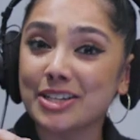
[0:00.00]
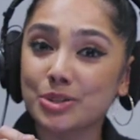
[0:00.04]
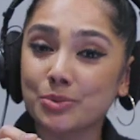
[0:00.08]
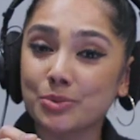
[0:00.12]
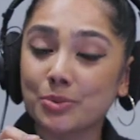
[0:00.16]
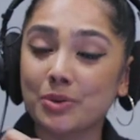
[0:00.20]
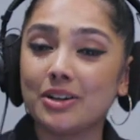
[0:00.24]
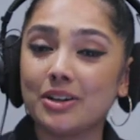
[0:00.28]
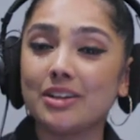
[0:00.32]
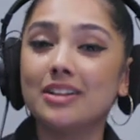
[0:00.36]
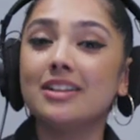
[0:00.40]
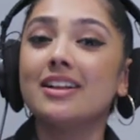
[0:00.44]

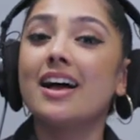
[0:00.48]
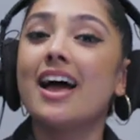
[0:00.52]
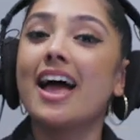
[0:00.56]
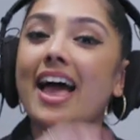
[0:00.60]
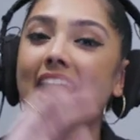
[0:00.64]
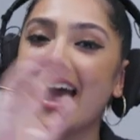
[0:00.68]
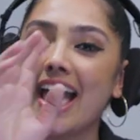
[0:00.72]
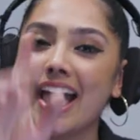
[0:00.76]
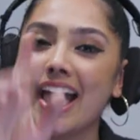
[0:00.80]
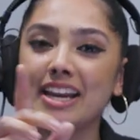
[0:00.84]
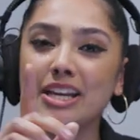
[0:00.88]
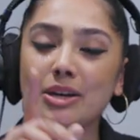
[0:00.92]
Casual,
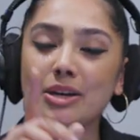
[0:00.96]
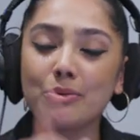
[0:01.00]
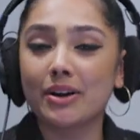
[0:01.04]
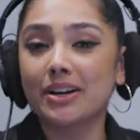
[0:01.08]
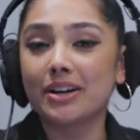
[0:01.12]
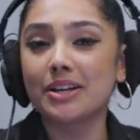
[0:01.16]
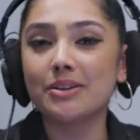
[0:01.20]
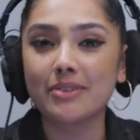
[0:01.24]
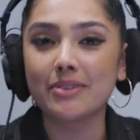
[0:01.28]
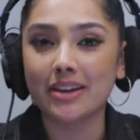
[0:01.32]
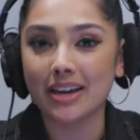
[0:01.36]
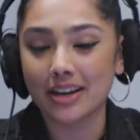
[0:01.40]
anywhere
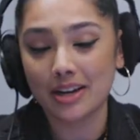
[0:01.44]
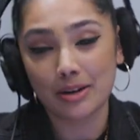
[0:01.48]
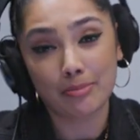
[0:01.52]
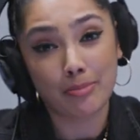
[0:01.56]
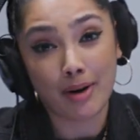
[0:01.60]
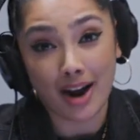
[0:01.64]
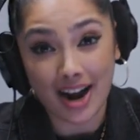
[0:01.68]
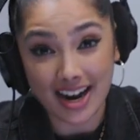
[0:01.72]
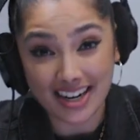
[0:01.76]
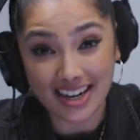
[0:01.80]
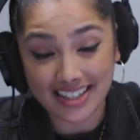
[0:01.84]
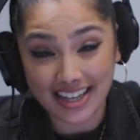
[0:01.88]
you get your
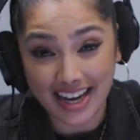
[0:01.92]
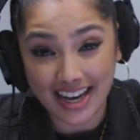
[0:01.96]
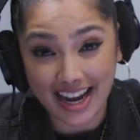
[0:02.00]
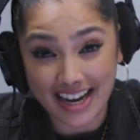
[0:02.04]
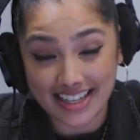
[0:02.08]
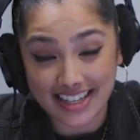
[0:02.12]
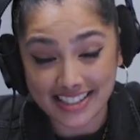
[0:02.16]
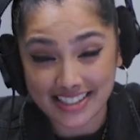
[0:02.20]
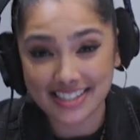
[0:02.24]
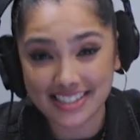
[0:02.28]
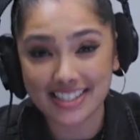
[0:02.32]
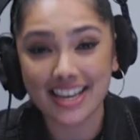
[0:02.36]

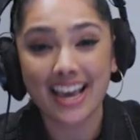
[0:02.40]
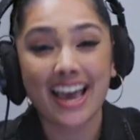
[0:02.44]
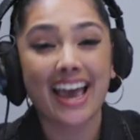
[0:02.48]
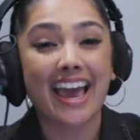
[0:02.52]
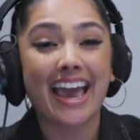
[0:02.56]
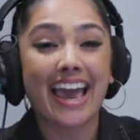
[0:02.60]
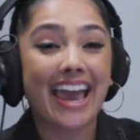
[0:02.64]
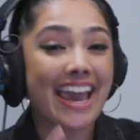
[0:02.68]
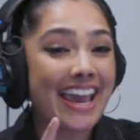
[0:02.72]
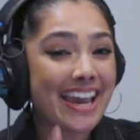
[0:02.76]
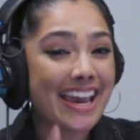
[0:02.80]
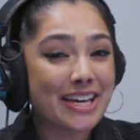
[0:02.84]
podcasts.
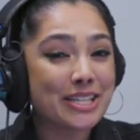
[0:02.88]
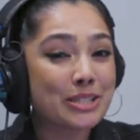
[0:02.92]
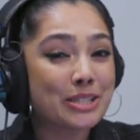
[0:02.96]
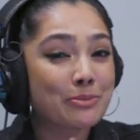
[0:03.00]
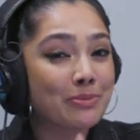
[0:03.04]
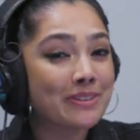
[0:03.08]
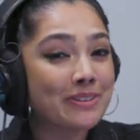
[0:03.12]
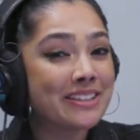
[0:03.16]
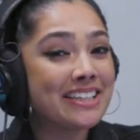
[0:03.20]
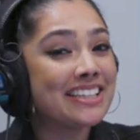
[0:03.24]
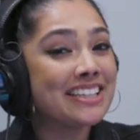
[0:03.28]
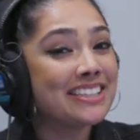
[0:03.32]
And
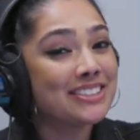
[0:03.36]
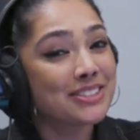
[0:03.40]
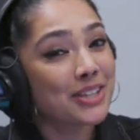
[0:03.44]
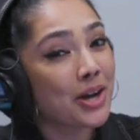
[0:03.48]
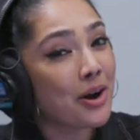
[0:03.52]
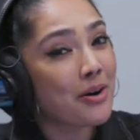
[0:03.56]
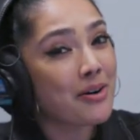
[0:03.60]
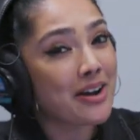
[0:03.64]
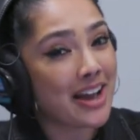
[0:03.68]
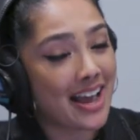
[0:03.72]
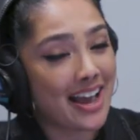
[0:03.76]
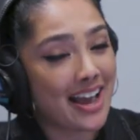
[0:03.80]
please
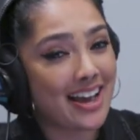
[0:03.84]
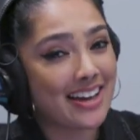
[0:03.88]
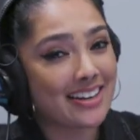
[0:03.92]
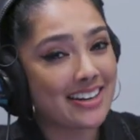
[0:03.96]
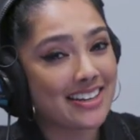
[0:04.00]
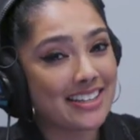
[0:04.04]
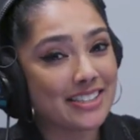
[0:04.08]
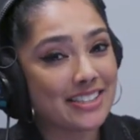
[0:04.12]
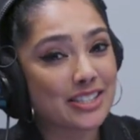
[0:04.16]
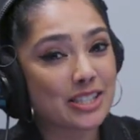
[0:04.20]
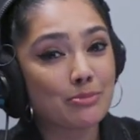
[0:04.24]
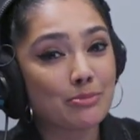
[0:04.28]
go ahead
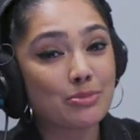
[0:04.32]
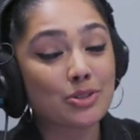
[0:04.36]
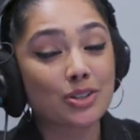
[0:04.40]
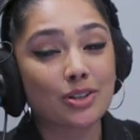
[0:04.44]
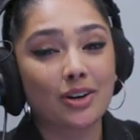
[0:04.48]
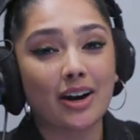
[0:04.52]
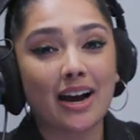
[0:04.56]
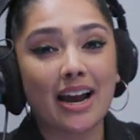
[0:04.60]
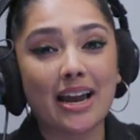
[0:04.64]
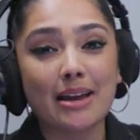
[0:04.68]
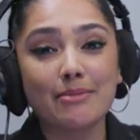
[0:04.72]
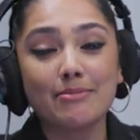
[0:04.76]
and
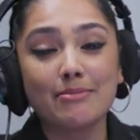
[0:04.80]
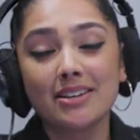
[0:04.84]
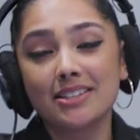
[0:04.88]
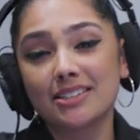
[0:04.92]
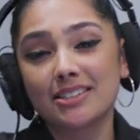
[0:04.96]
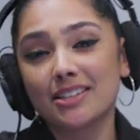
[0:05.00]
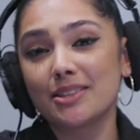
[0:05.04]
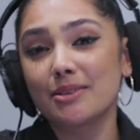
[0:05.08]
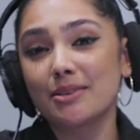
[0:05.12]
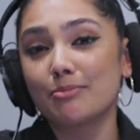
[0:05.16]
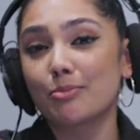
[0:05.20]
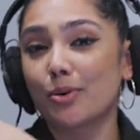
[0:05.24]
subscribe
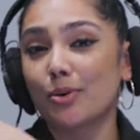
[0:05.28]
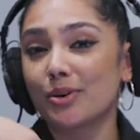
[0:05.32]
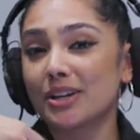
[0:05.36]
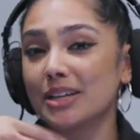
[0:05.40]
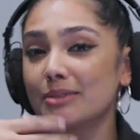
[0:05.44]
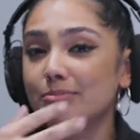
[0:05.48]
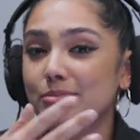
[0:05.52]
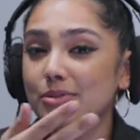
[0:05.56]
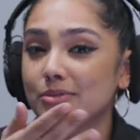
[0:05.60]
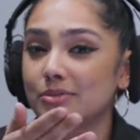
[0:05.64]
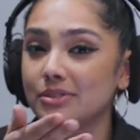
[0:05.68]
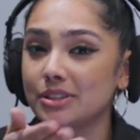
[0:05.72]
to the
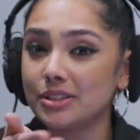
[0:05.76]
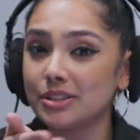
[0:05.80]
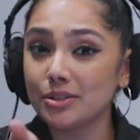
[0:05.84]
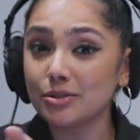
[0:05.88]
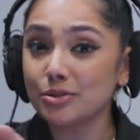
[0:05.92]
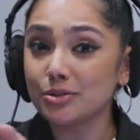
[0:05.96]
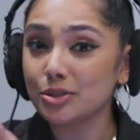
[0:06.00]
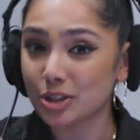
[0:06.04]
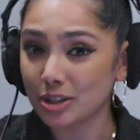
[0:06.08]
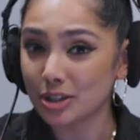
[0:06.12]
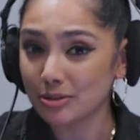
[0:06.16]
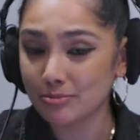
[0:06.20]
Morning Brew
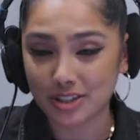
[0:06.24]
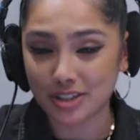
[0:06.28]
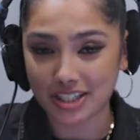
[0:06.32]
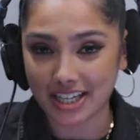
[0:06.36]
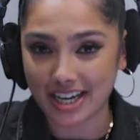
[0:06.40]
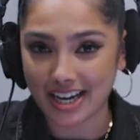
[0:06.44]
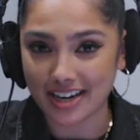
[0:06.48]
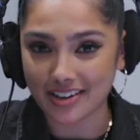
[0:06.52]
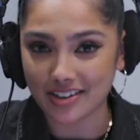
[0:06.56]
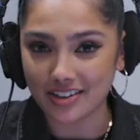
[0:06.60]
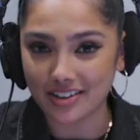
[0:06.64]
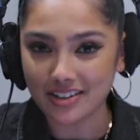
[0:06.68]
YouTube
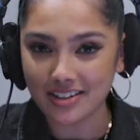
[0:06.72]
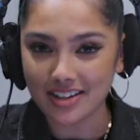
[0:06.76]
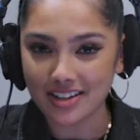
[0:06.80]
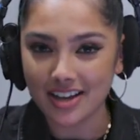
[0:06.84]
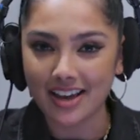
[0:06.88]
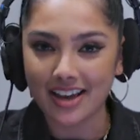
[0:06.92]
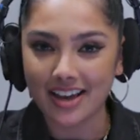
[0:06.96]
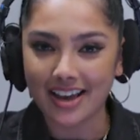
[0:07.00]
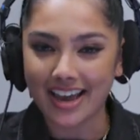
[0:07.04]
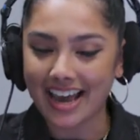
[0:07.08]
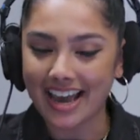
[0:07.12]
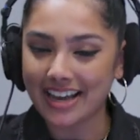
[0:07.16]
channel,
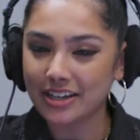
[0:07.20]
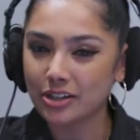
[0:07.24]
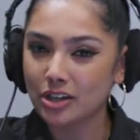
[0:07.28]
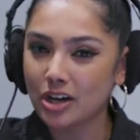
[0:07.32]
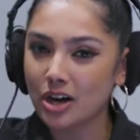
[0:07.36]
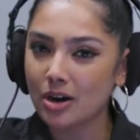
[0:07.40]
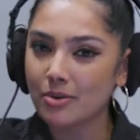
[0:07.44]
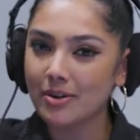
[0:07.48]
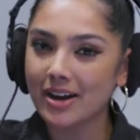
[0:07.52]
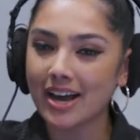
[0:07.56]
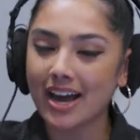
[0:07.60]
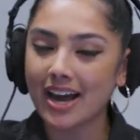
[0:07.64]
and
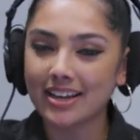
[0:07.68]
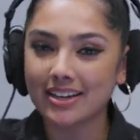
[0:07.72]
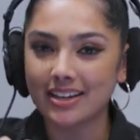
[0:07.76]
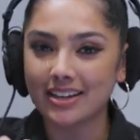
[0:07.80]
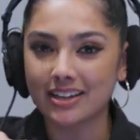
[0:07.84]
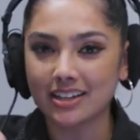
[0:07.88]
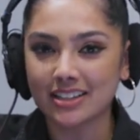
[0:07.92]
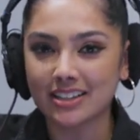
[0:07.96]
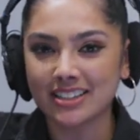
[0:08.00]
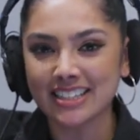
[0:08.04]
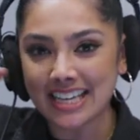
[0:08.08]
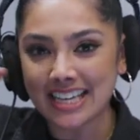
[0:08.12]
go ahead
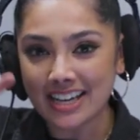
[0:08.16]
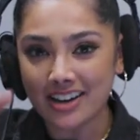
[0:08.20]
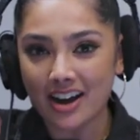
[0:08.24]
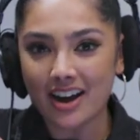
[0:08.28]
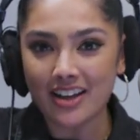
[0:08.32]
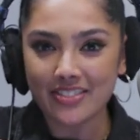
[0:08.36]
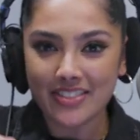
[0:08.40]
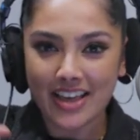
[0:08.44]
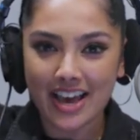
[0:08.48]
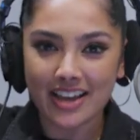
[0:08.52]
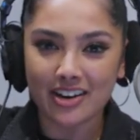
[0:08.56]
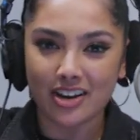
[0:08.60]
and click
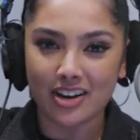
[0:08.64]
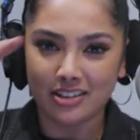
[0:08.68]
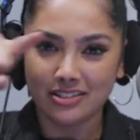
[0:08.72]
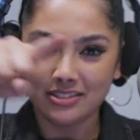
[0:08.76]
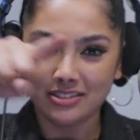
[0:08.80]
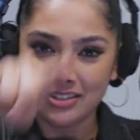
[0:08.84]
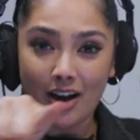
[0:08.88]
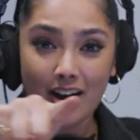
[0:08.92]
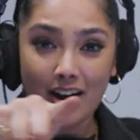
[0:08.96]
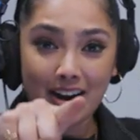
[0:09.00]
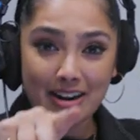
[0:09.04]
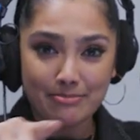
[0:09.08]
on that
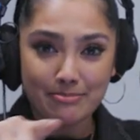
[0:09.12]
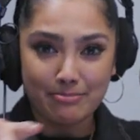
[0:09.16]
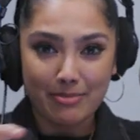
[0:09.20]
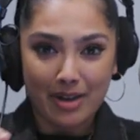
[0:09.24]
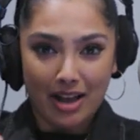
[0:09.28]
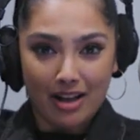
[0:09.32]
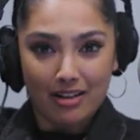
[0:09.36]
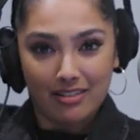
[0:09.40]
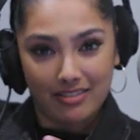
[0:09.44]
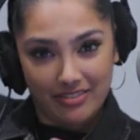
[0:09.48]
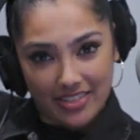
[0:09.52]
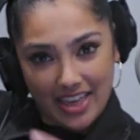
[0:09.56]
alarm
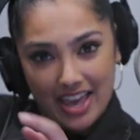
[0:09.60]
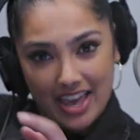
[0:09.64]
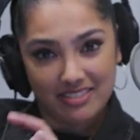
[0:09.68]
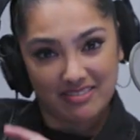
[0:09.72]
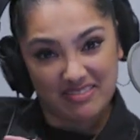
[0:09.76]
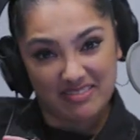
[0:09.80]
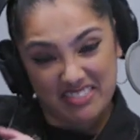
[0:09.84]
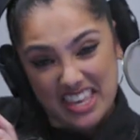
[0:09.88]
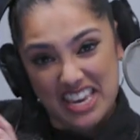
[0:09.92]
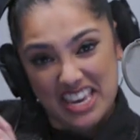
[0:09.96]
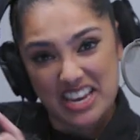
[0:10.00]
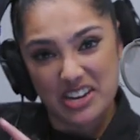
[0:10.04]
bell, that
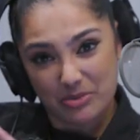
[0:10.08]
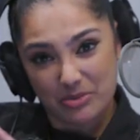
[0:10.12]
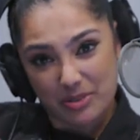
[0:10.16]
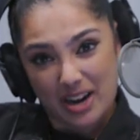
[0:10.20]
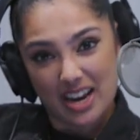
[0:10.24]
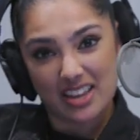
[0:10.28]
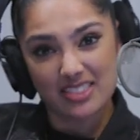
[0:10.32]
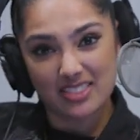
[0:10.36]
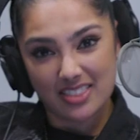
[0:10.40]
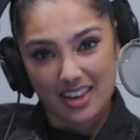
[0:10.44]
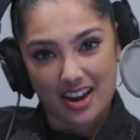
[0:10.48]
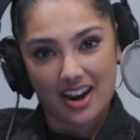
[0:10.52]
thing
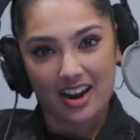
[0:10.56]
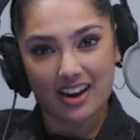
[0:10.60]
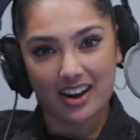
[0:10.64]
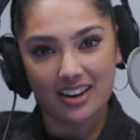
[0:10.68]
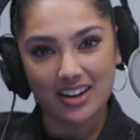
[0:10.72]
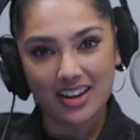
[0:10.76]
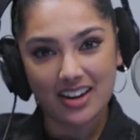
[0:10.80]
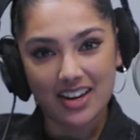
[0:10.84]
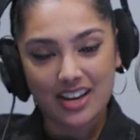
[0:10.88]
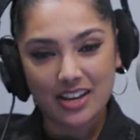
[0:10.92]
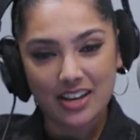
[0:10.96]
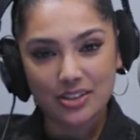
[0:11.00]
right
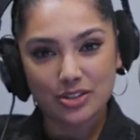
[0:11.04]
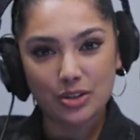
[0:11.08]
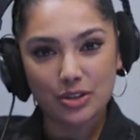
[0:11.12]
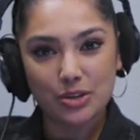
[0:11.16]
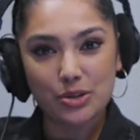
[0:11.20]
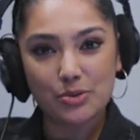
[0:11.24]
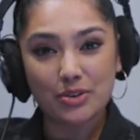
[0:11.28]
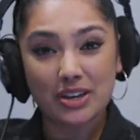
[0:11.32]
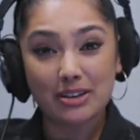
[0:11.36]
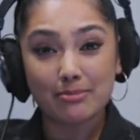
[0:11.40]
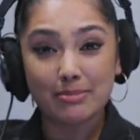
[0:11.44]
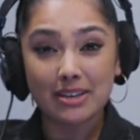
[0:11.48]
there, so
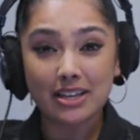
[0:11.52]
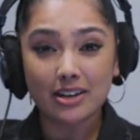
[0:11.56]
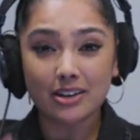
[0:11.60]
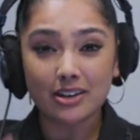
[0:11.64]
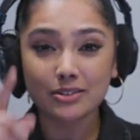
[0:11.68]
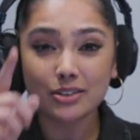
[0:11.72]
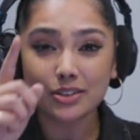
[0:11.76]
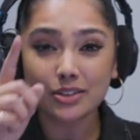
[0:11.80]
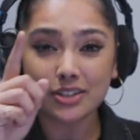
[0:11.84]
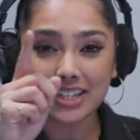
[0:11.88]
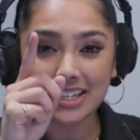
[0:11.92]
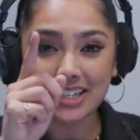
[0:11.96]
you can be
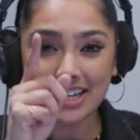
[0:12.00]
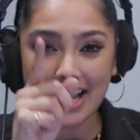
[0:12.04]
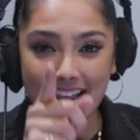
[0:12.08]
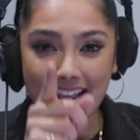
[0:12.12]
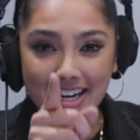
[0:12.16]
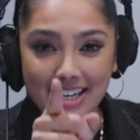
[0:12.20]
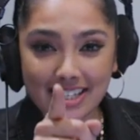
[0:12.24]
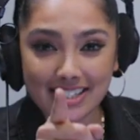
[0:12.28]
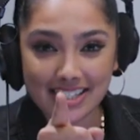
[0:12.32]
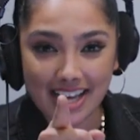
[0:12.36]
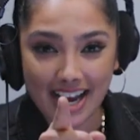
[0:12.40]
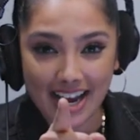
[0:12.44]
alerted
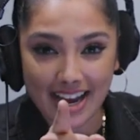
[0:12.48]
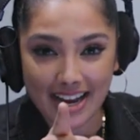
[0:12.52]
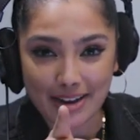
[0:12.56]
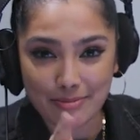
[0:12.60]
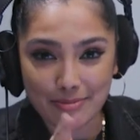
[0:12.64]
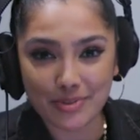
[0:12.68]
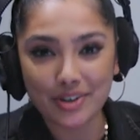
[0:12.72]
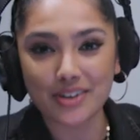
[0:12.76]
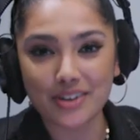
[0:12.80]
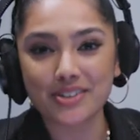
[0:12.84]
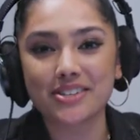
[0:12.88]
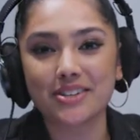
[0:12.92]

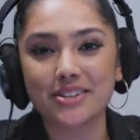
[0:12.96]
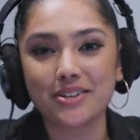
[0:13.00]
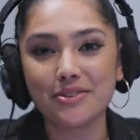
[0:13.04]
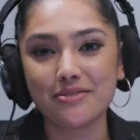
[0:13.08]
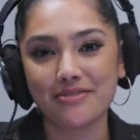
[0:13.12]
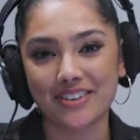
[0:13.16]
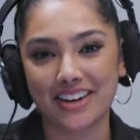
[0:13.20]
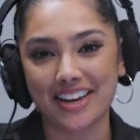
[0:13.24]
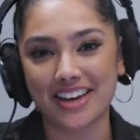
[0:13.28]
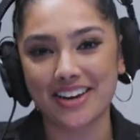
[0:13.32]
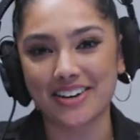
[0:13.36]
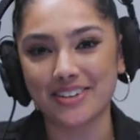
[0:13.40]
anytime there's a new
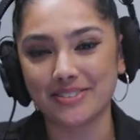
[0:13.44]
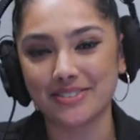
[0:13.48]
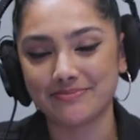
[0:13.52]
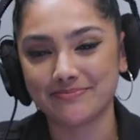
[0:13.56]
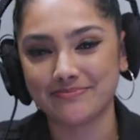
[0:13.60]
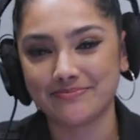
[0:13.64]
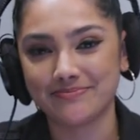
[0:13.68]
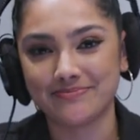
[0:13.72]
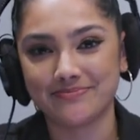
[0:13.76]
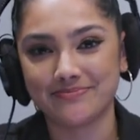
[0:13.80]
video.